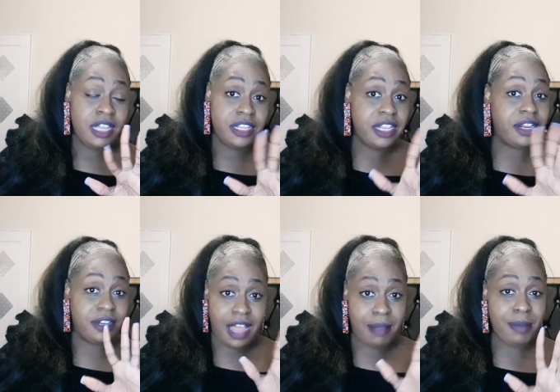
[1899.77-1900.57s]
Yeah,
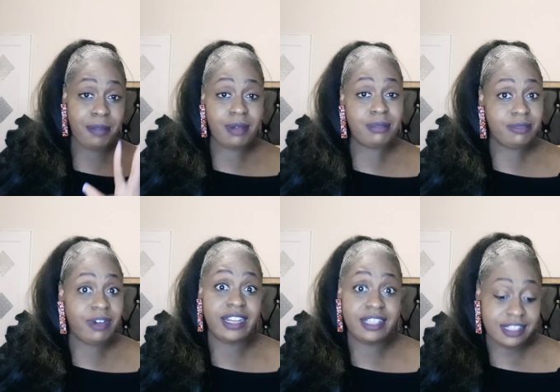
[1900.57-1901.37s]
I'm I'm
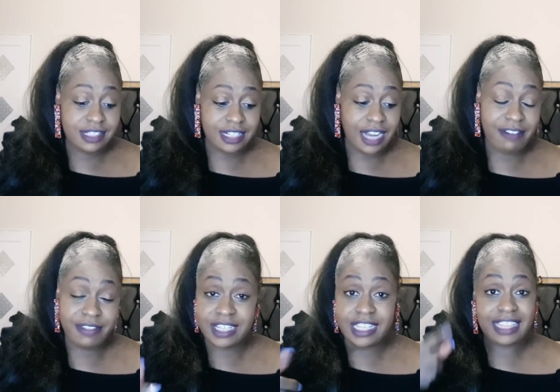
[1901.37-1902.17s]
right, because then I
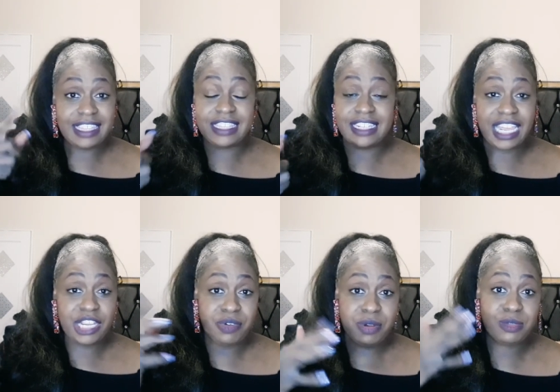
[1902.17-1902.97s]
forget. I think the
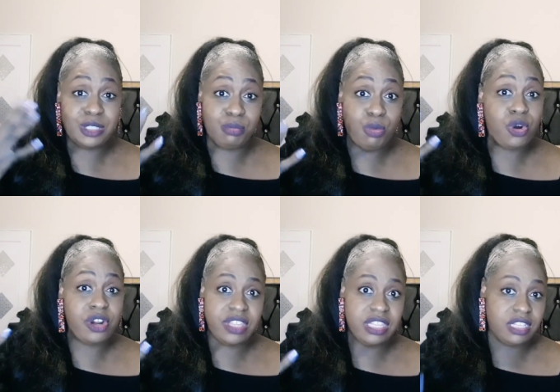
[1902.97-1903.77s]
night cream was more
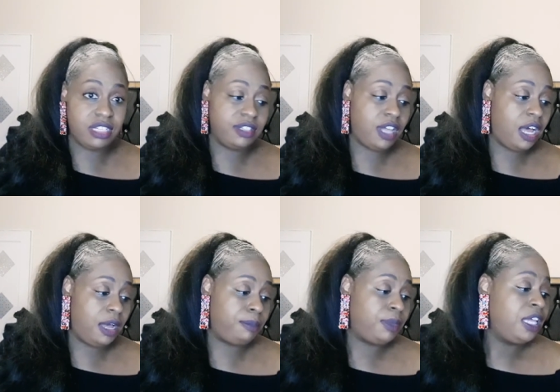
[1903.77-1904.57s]
than the
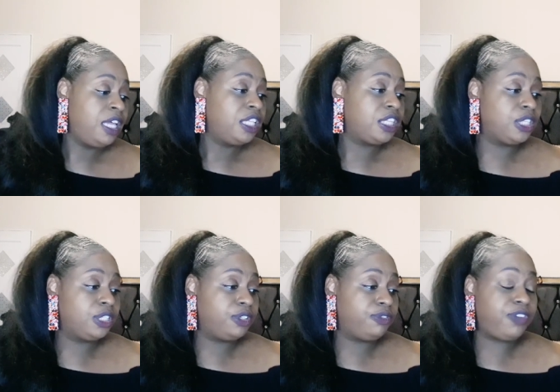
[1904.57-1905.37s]
um
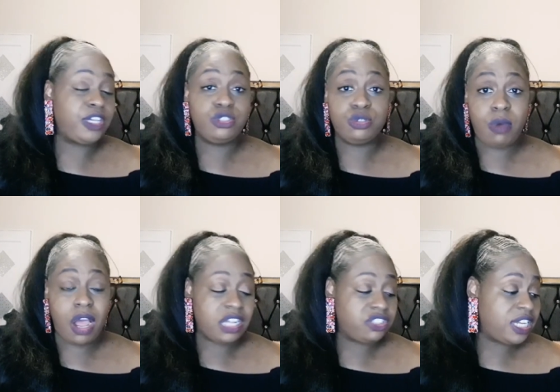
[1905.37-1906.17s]
the facial
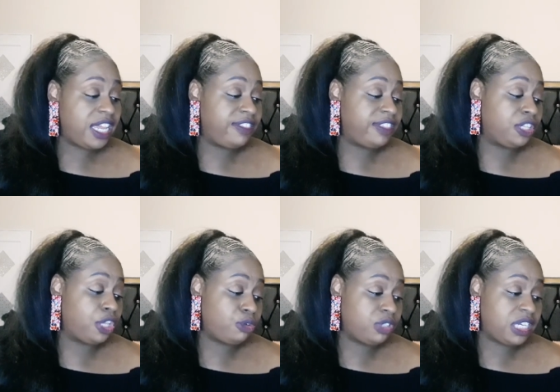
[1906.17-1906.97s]
wash and the
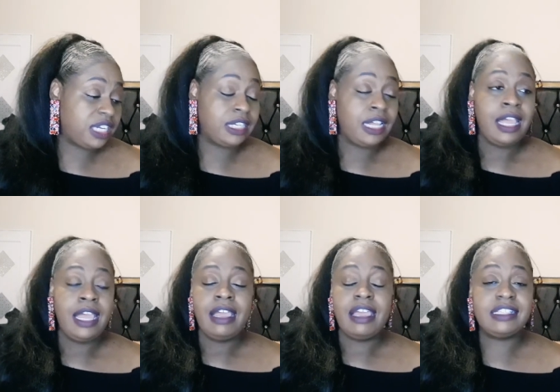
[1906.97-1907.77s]
lotion.
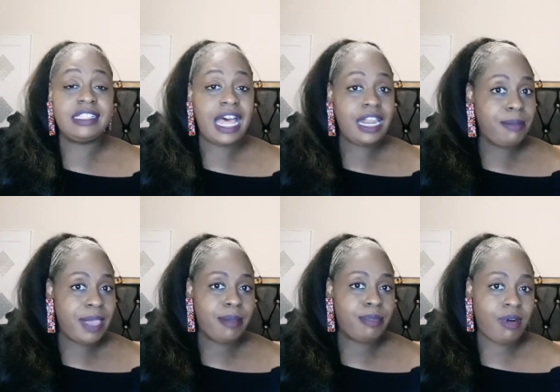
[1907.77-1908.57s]
It's not a
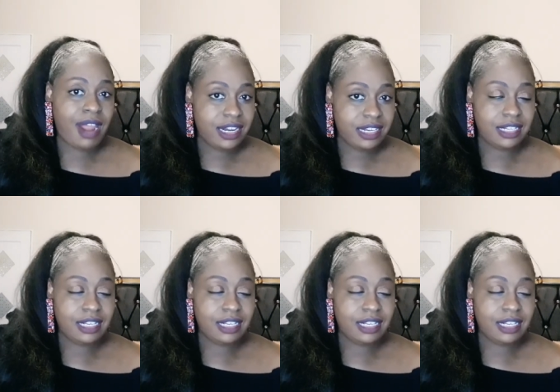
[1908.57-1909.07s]
bad product.